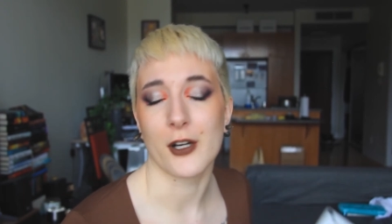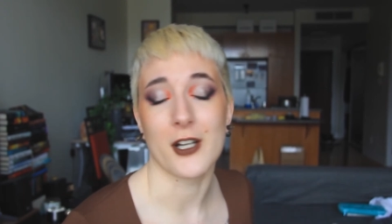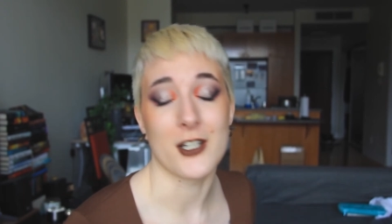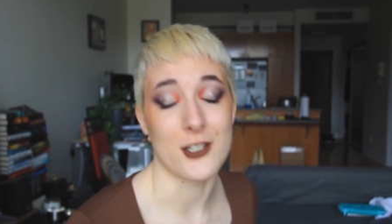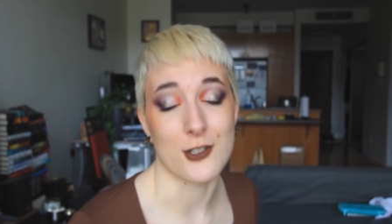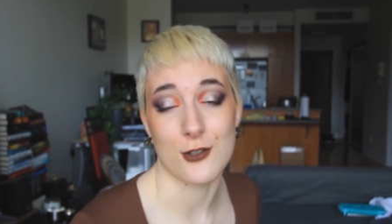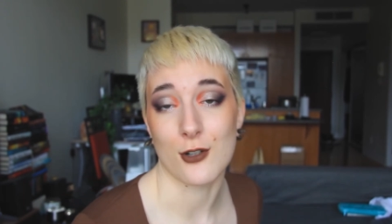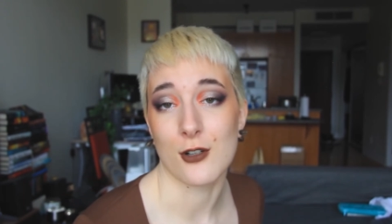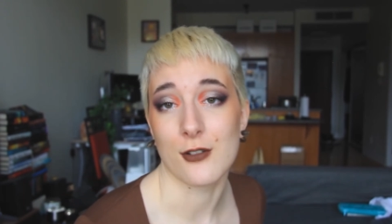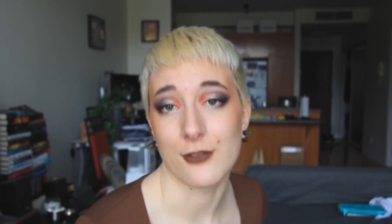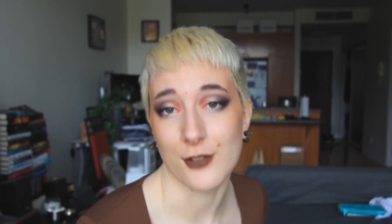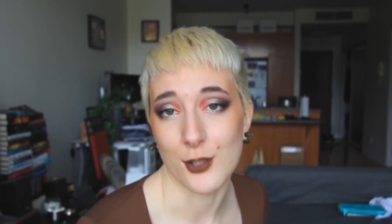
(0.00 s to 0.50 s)
I
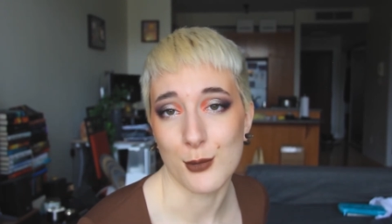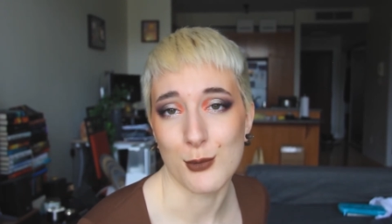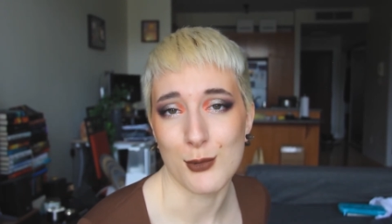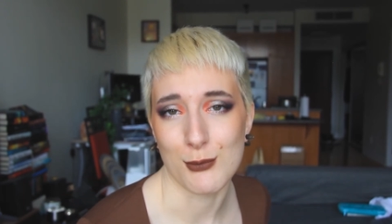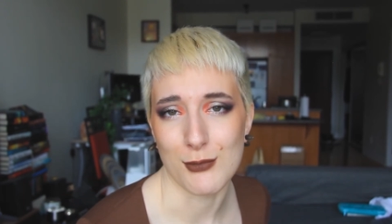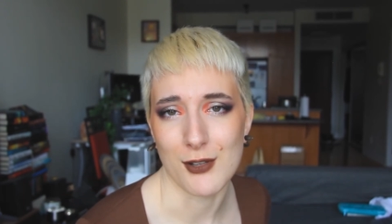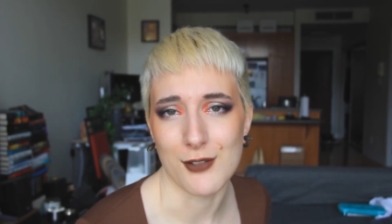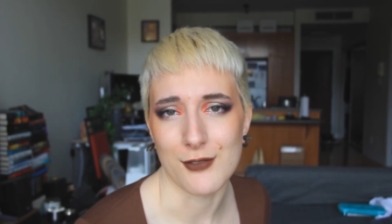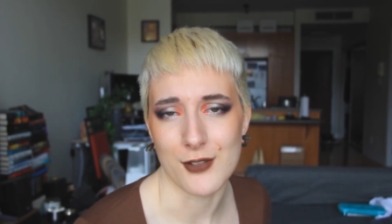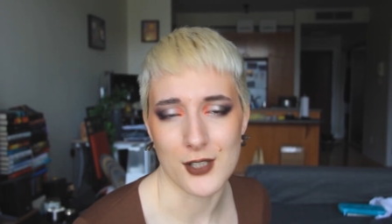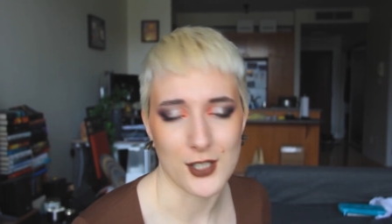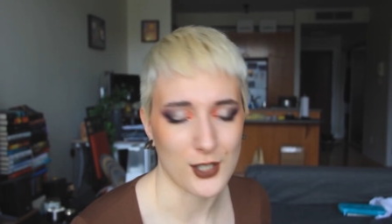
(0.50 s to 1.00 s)
start filming
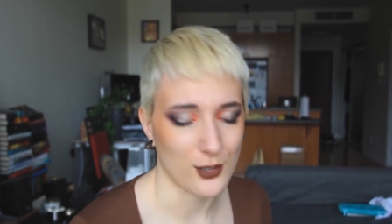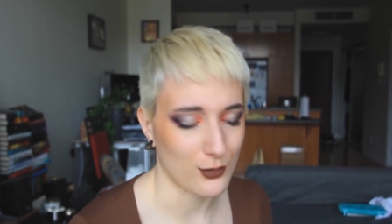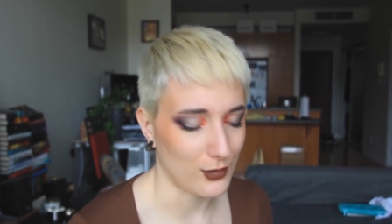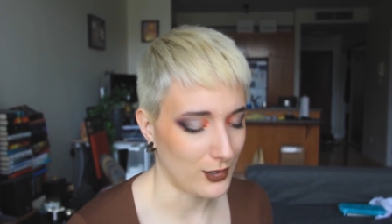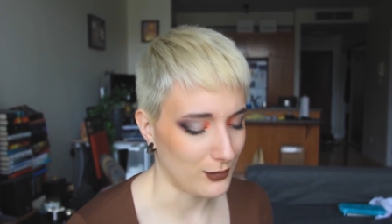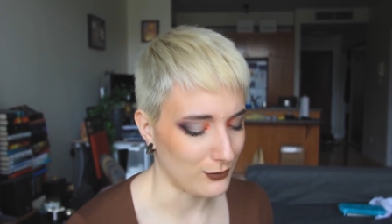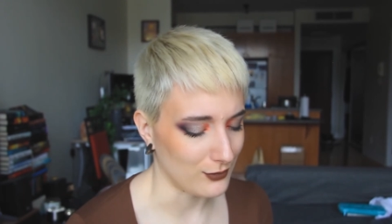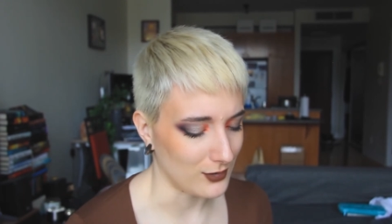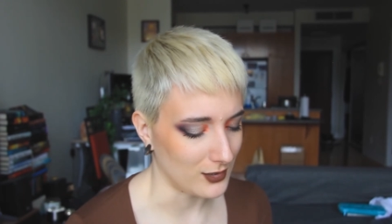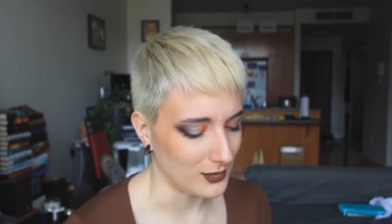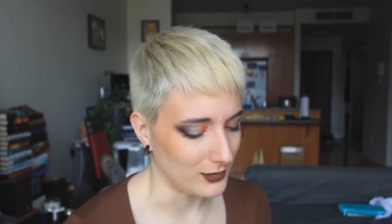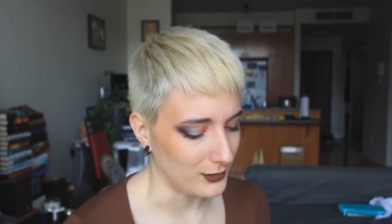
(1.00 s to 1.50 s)
my video. I
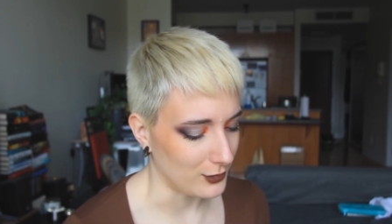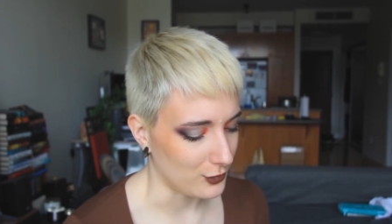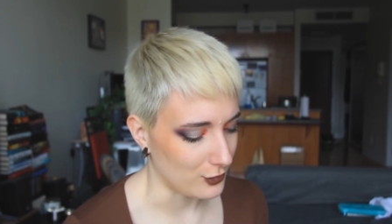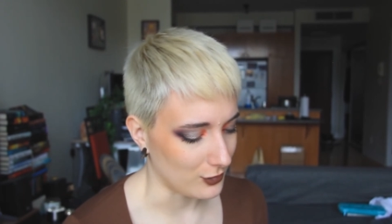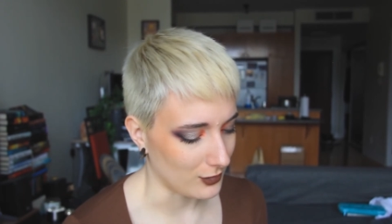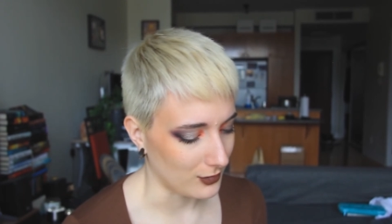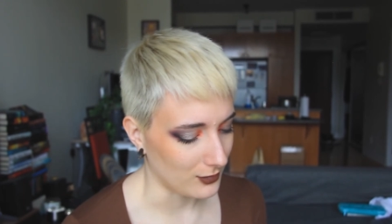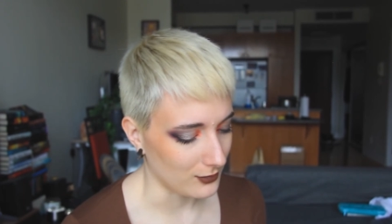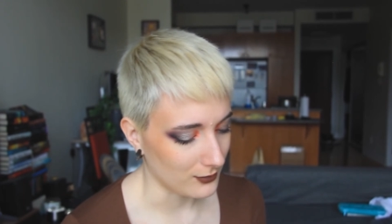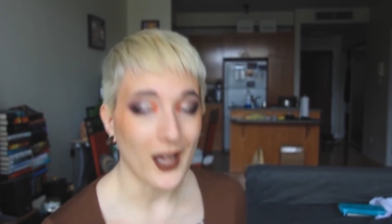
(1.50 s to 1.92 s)
really should.